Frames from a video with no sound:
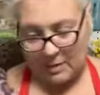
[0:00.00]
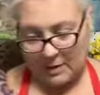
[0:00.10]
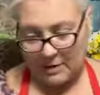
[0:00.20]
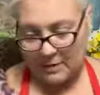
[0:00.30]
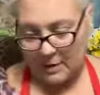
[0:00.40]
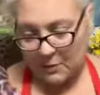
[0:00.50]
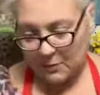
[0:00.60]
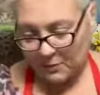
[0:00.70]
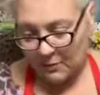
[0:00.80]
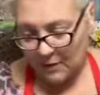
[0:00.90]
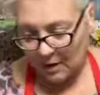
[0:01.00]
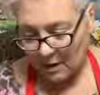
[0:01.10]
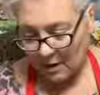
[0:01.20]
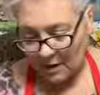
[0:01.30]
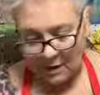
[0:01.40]
a little bit. So
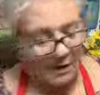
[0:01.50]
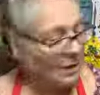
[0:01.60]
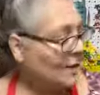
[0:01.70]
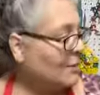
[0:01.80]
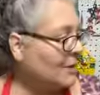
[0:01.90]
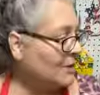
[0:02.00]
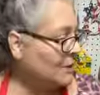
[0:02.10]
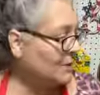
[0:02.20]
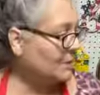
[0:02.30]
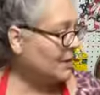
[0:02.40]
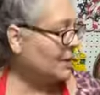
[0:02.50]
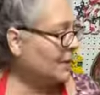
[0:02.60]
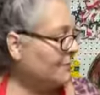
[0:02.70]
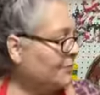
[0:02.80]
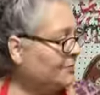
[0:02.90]
give me just a
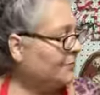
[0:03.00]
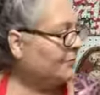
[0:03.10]
minute.